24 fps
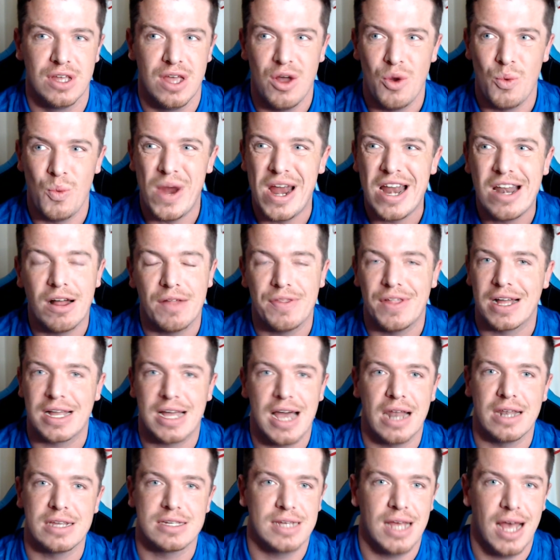we're not that
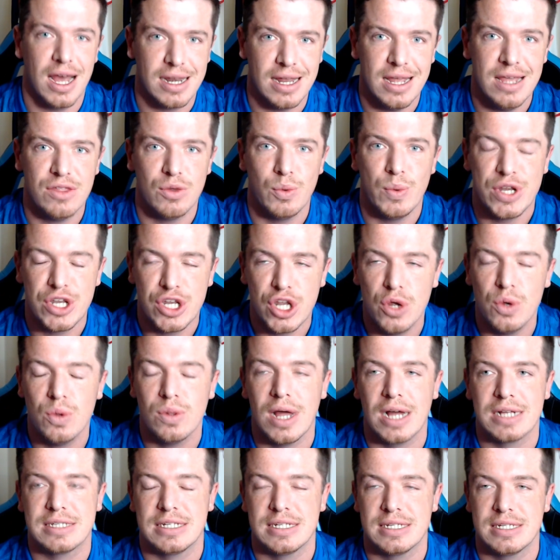kind of side either. We do
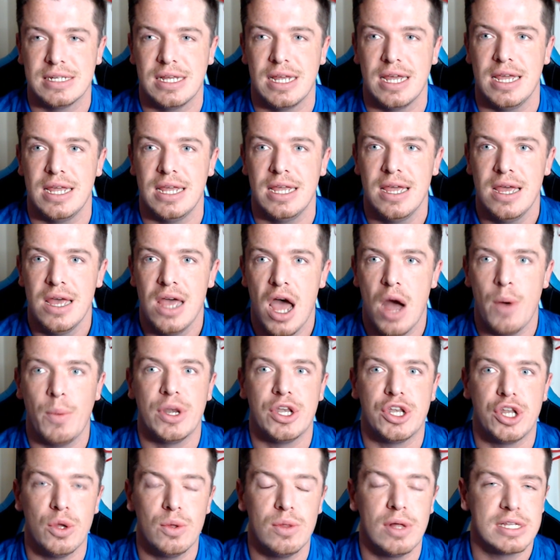like to see and we
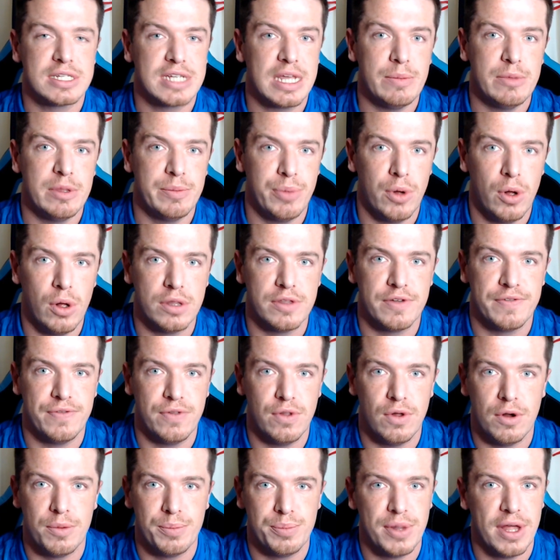do like to keep the ball on the
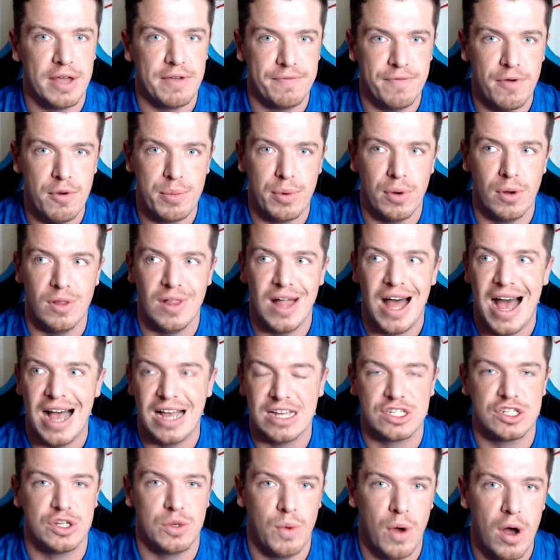floor and play football, as
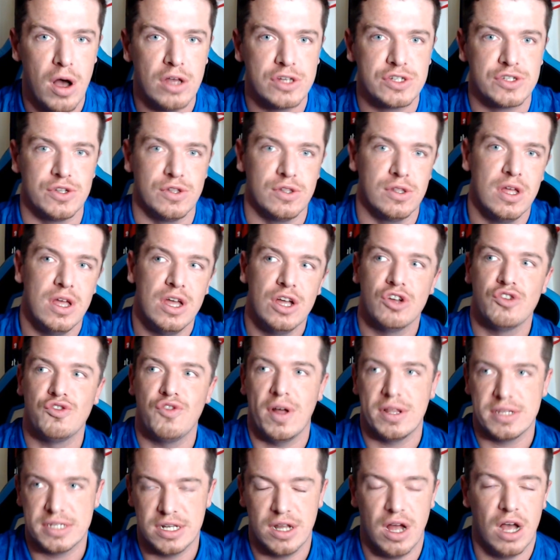do Arsenal.
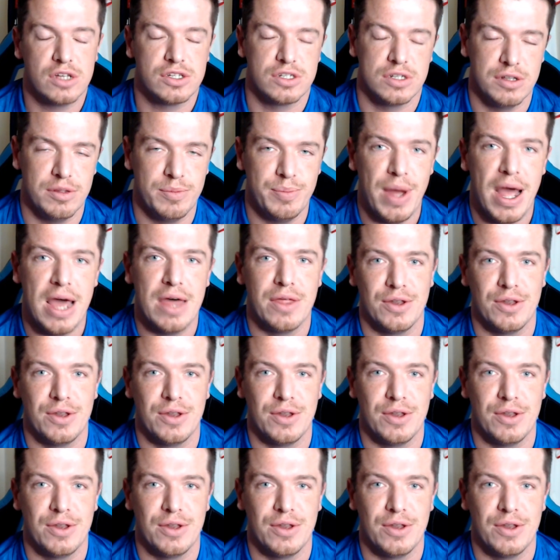Granted, Arsenal are better than